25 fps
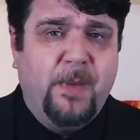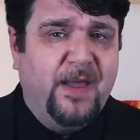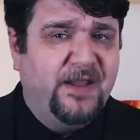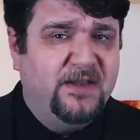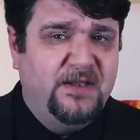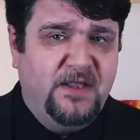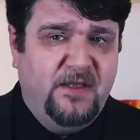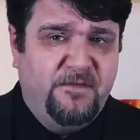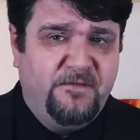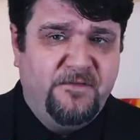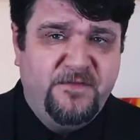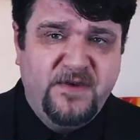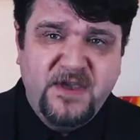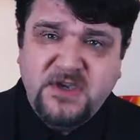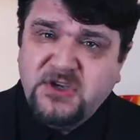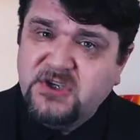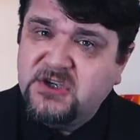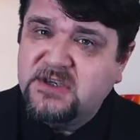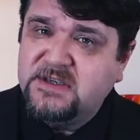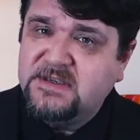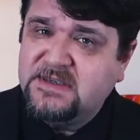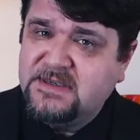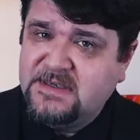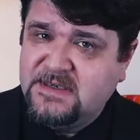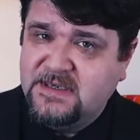but the
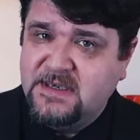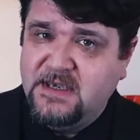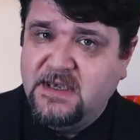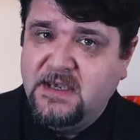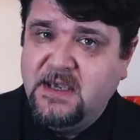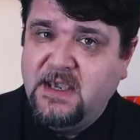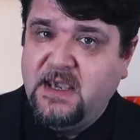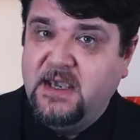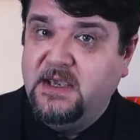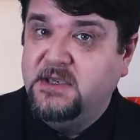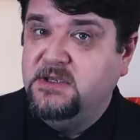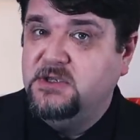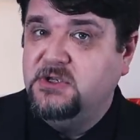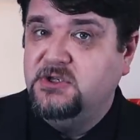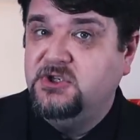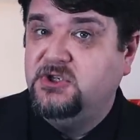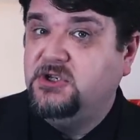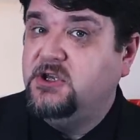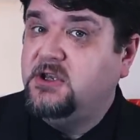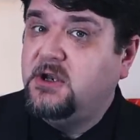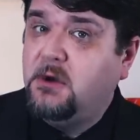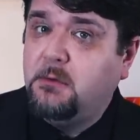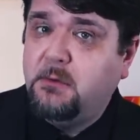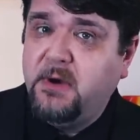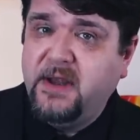efficiency in
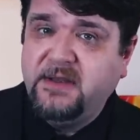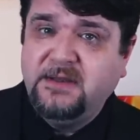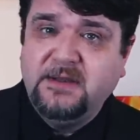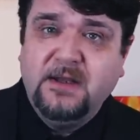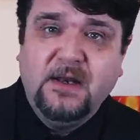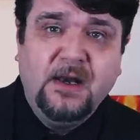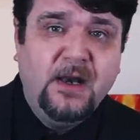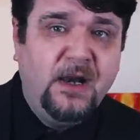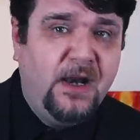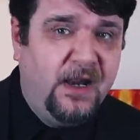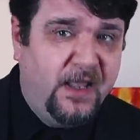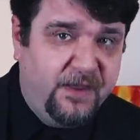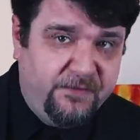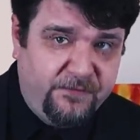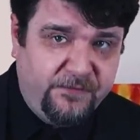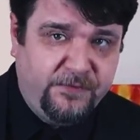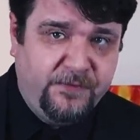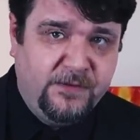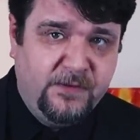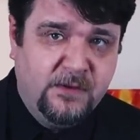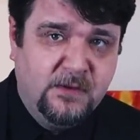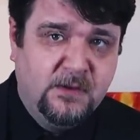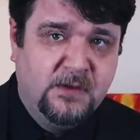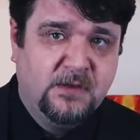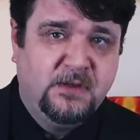generating
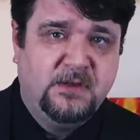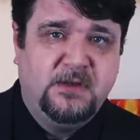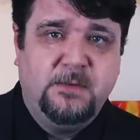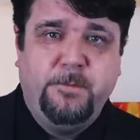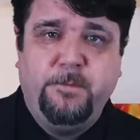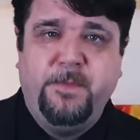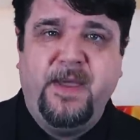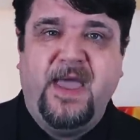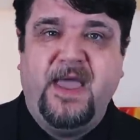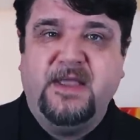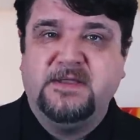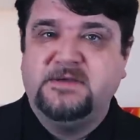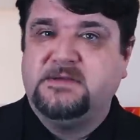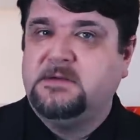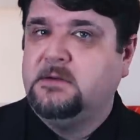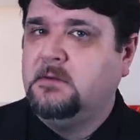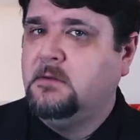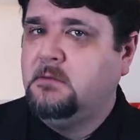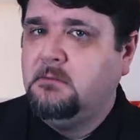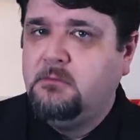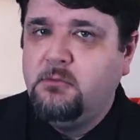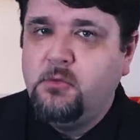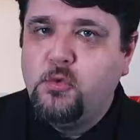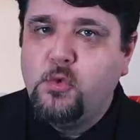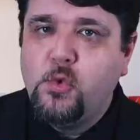lift depends
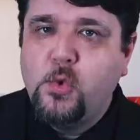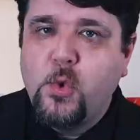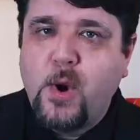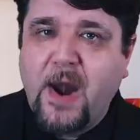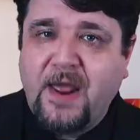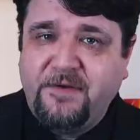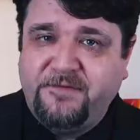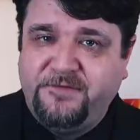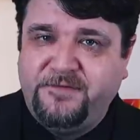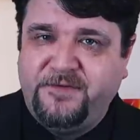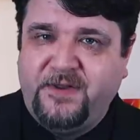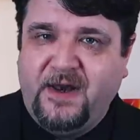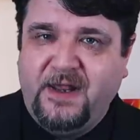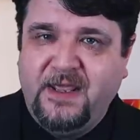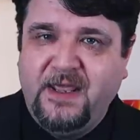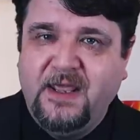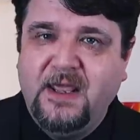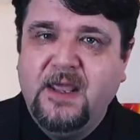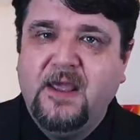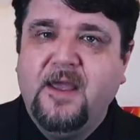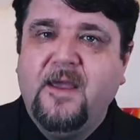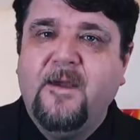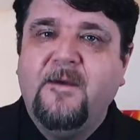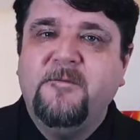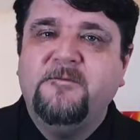
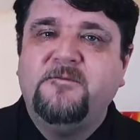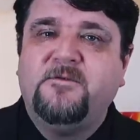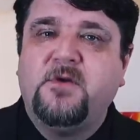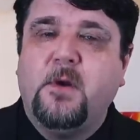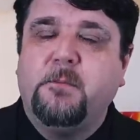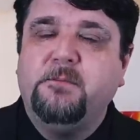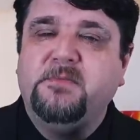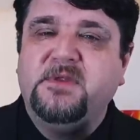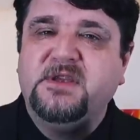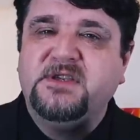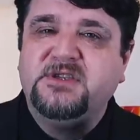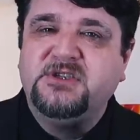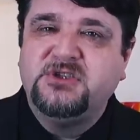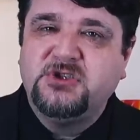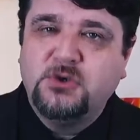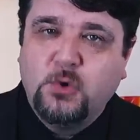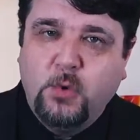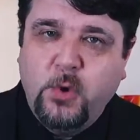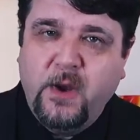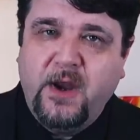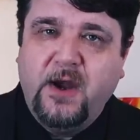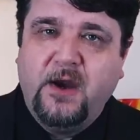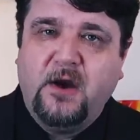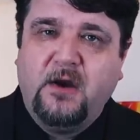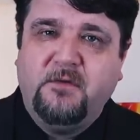roughly from the
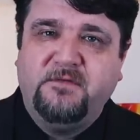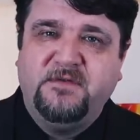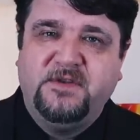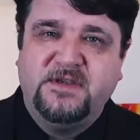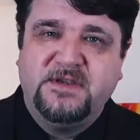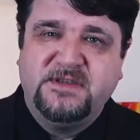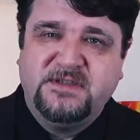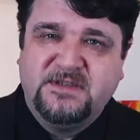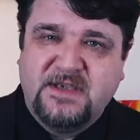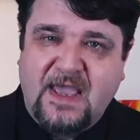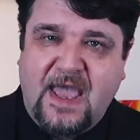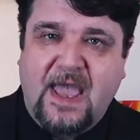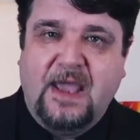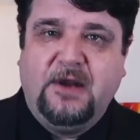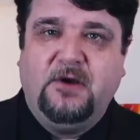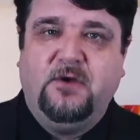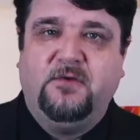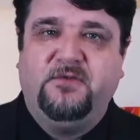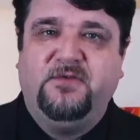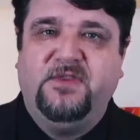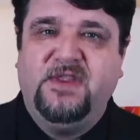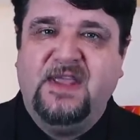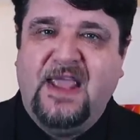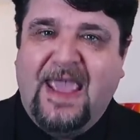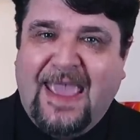square of the sine
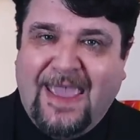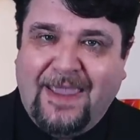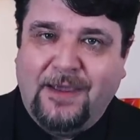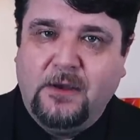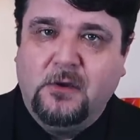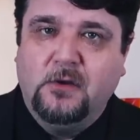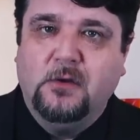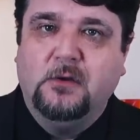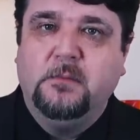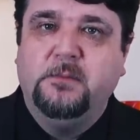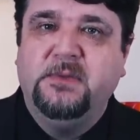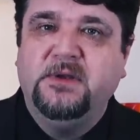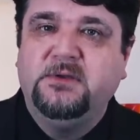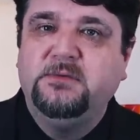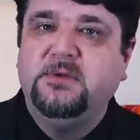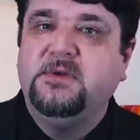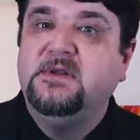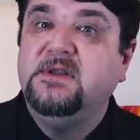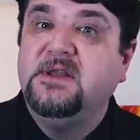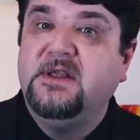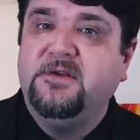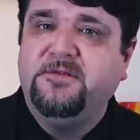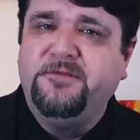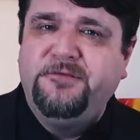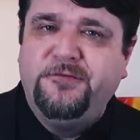of the angle
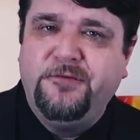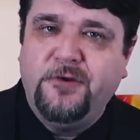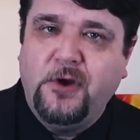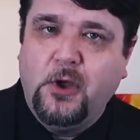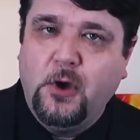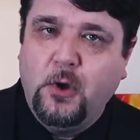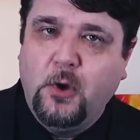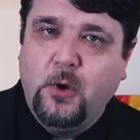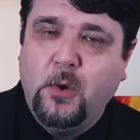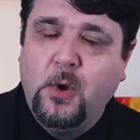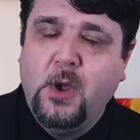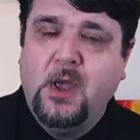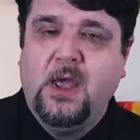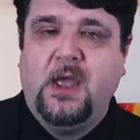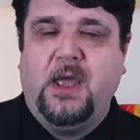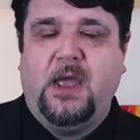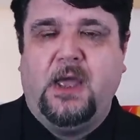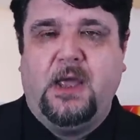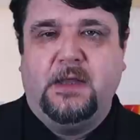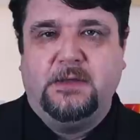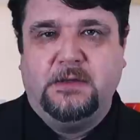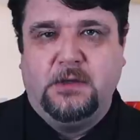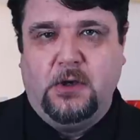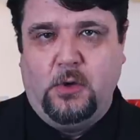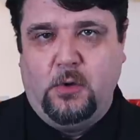between the flow
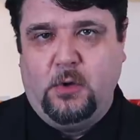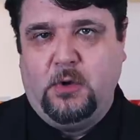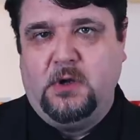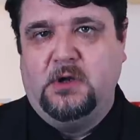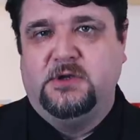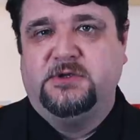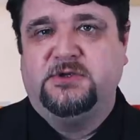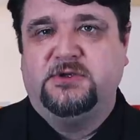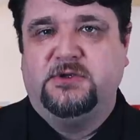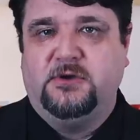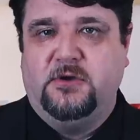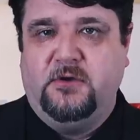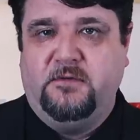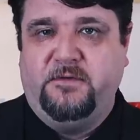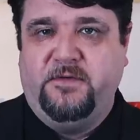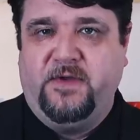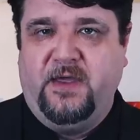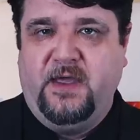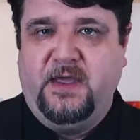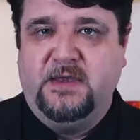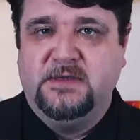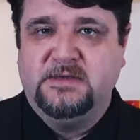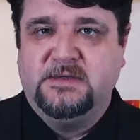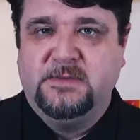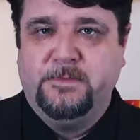and the local
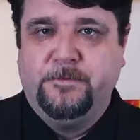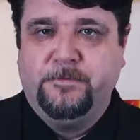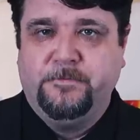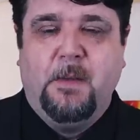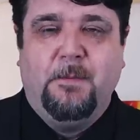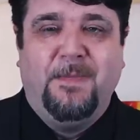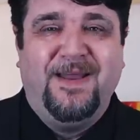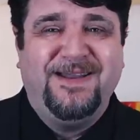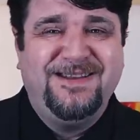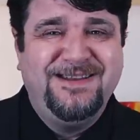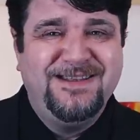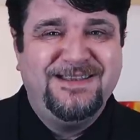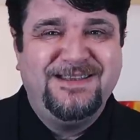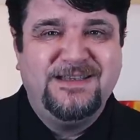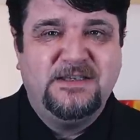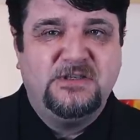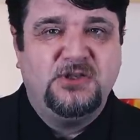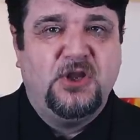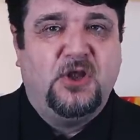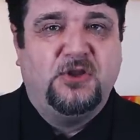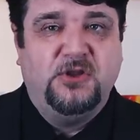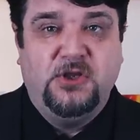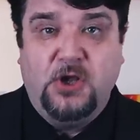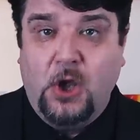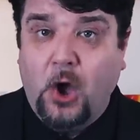surface. But this
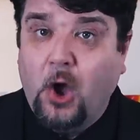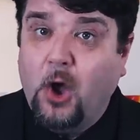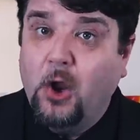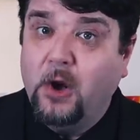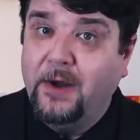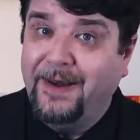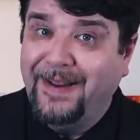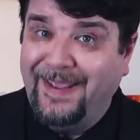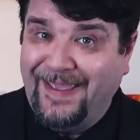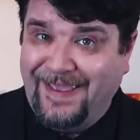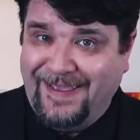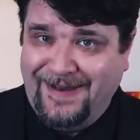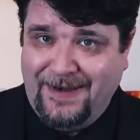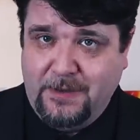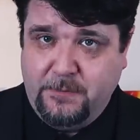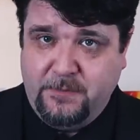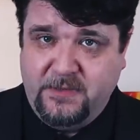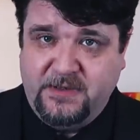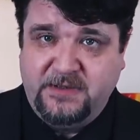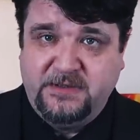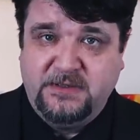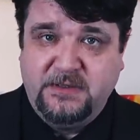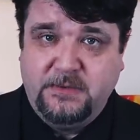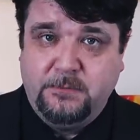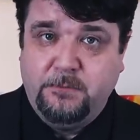is not the only
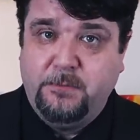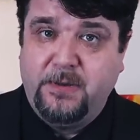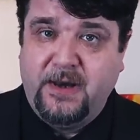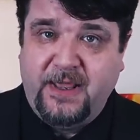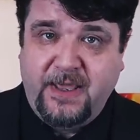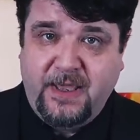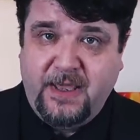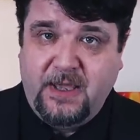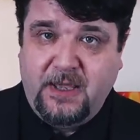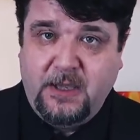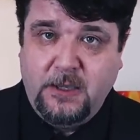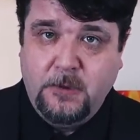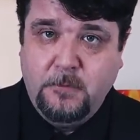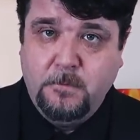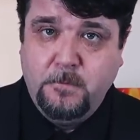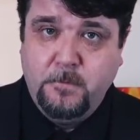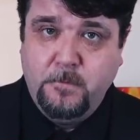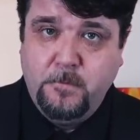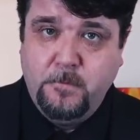element in play.